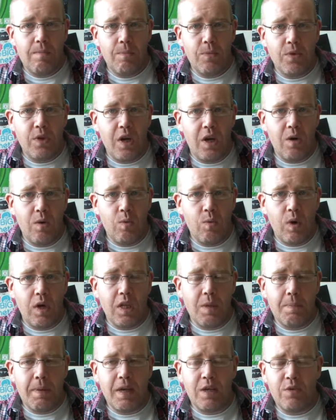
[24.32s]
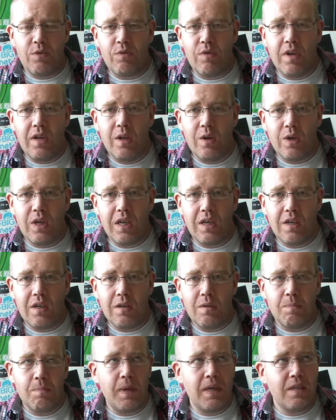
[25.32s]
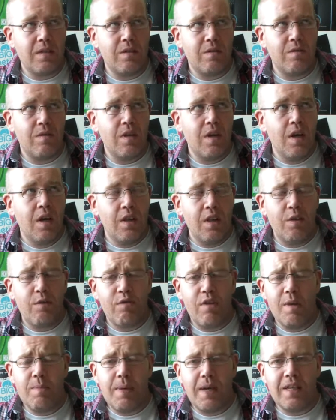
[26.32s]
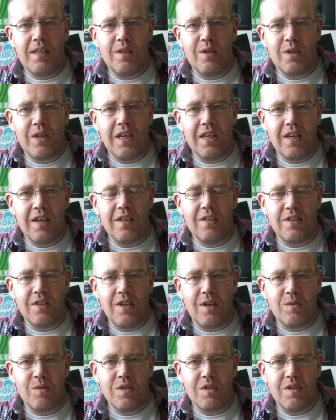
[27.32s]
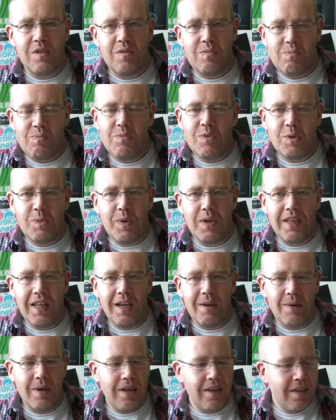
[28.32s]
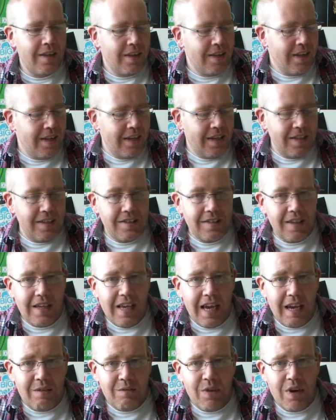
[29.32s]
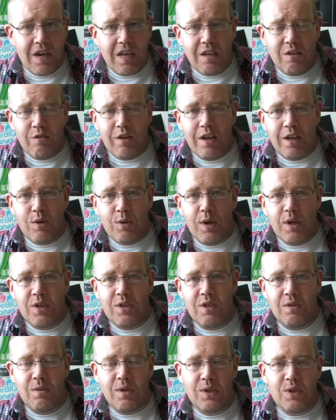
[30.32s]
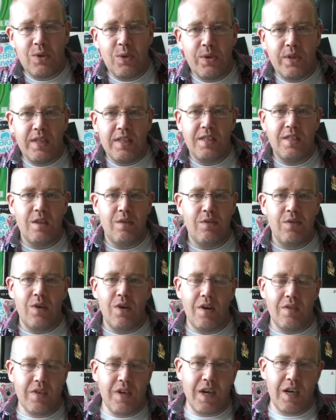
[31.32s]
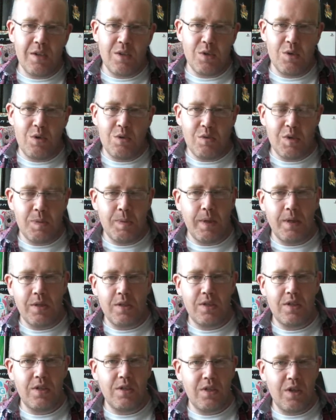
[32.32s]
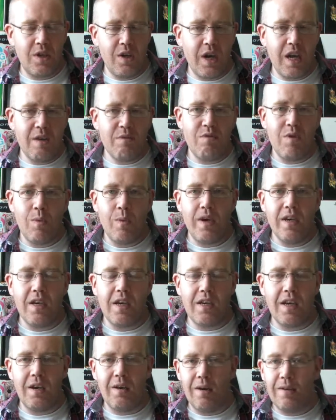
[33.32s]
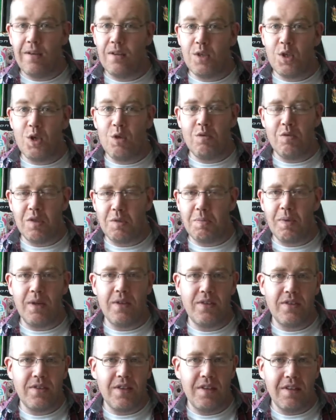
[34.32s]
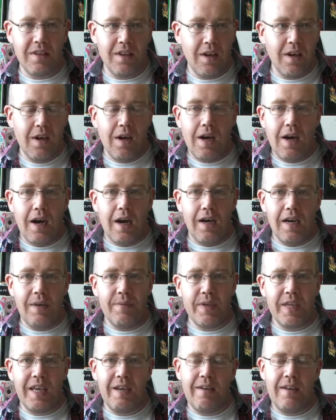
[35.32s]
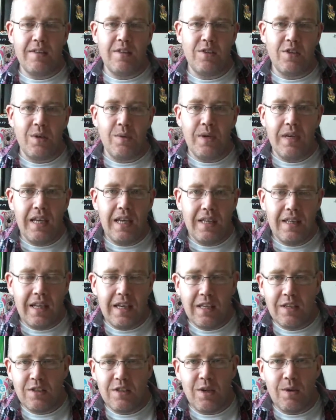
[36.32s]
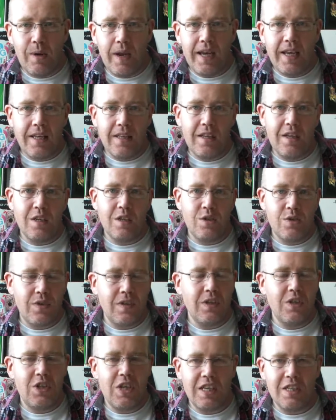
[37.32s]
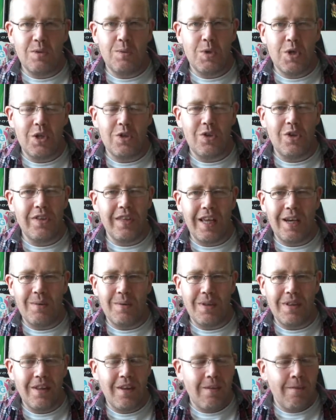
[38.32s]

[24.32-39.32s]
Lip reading: So what are the the three best looking consoles, let's put it that way. So yeah, really great question. I saw this and I thought, I've got to do a response, because every week I go, I'm going to do a response and I never get around to doing it, and then it's too late and I just think, shit, I wish I'd done that one.